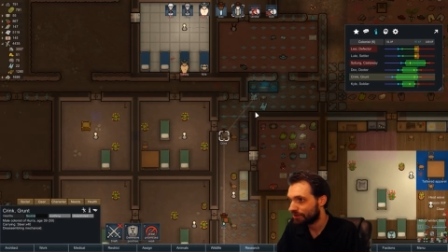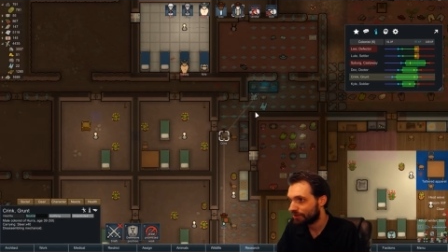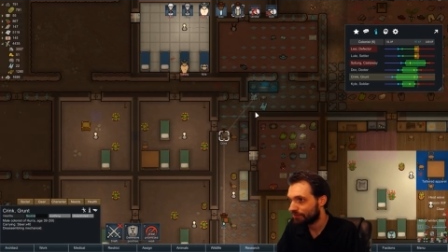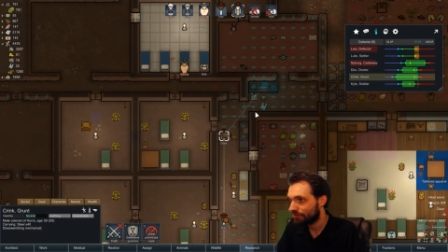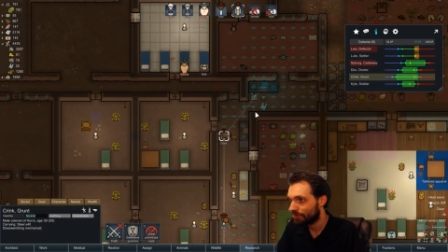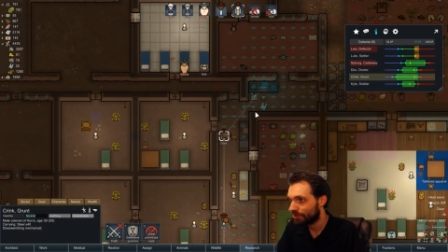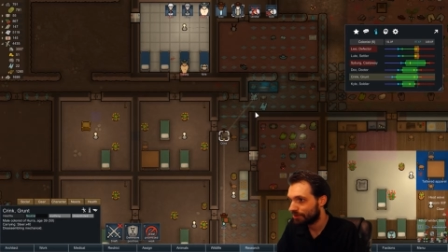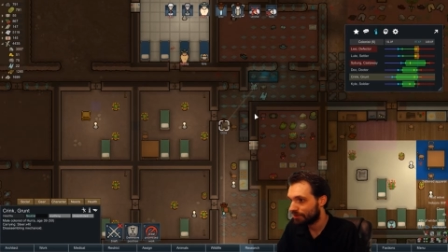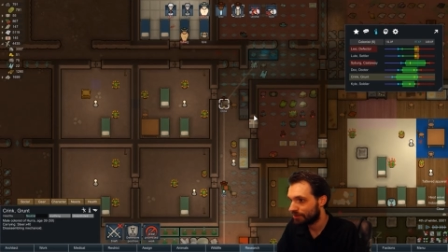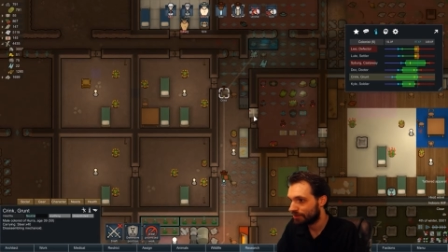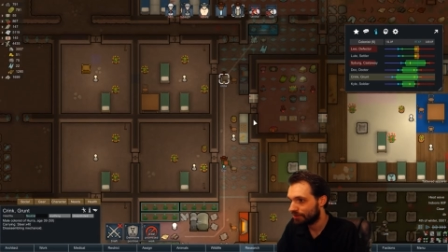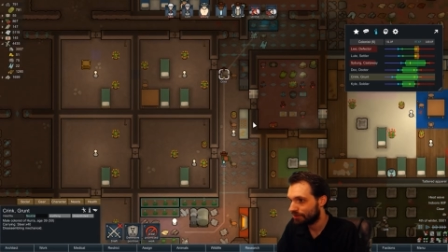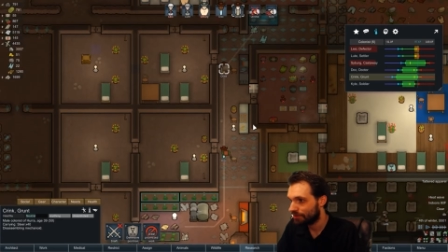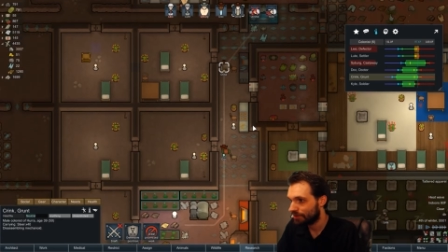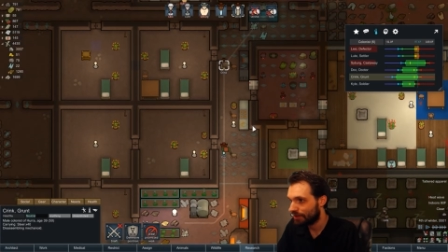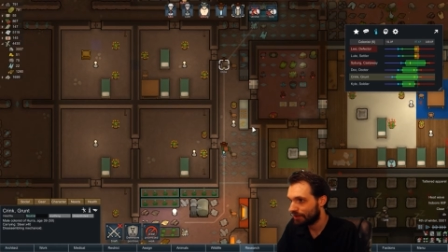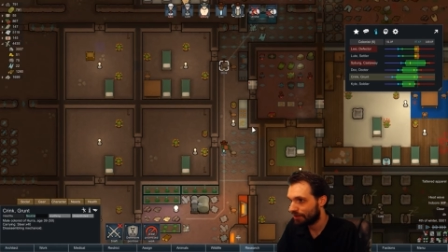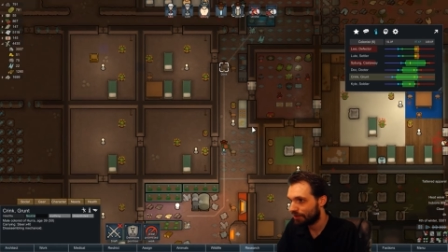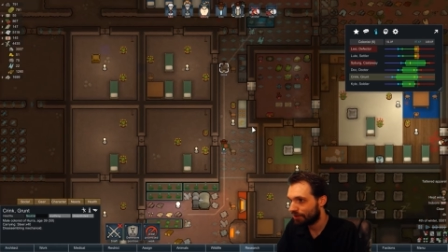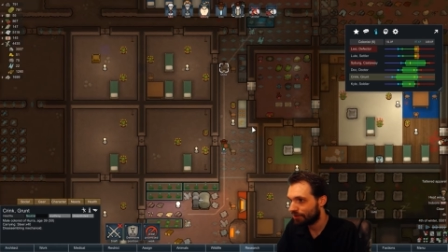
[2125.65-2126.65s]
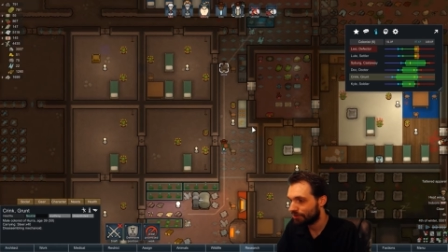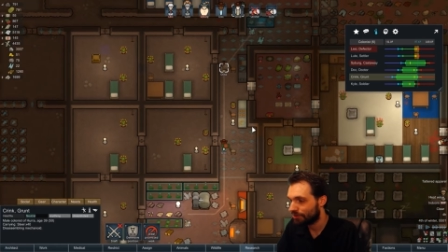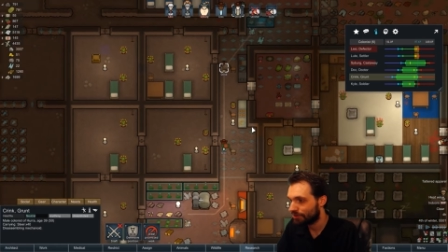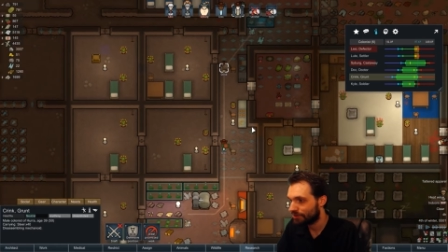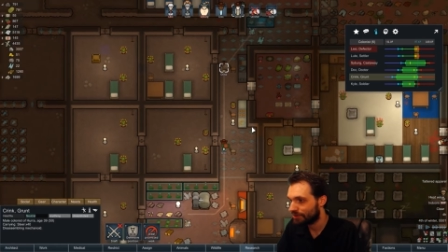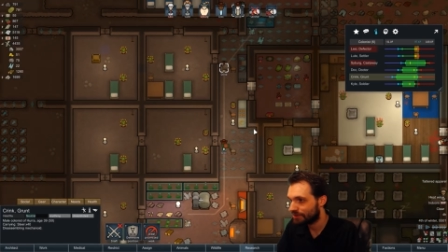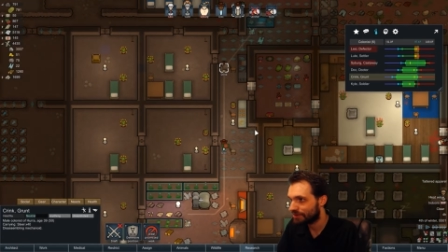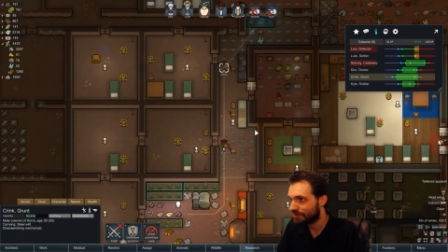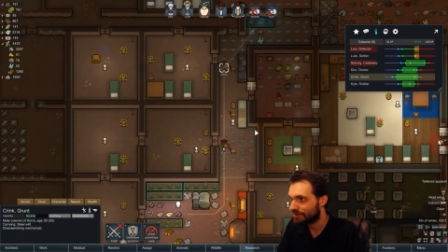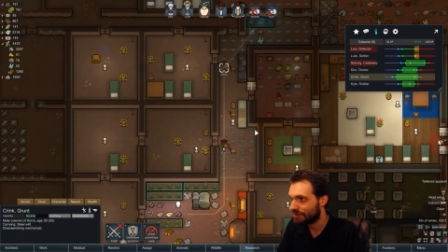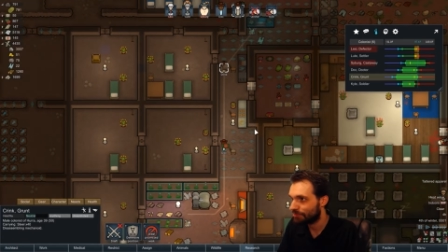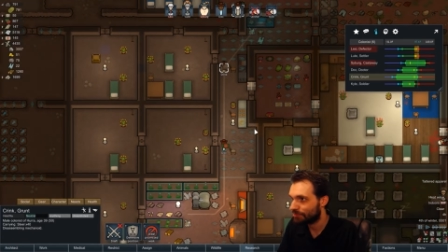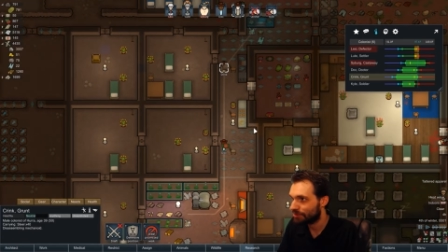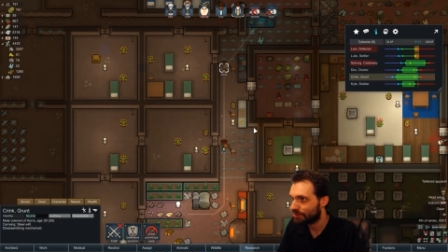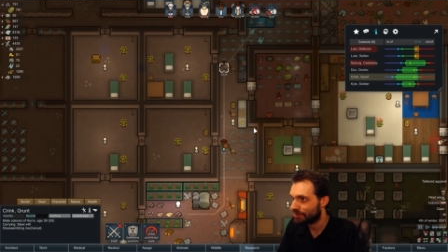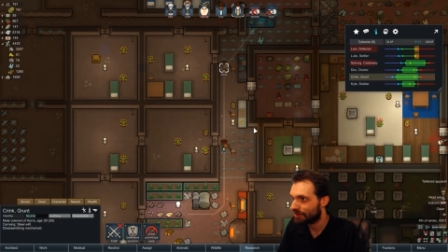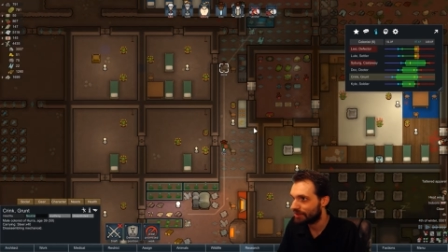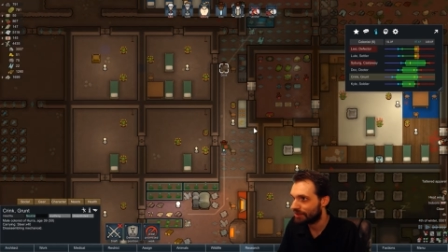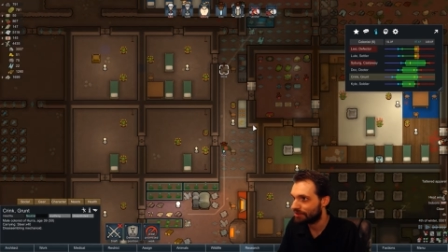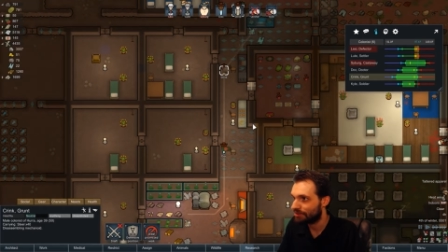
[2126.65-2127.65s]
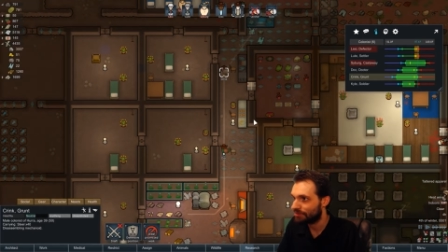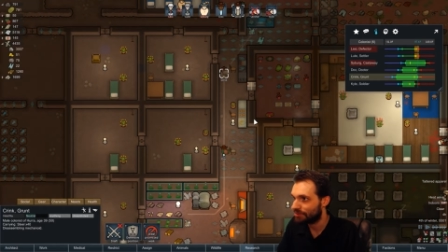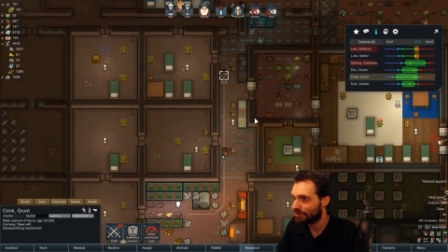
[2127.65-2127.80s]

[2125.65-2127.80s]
Didn't we already do that? Oh, you're disassembling the other one.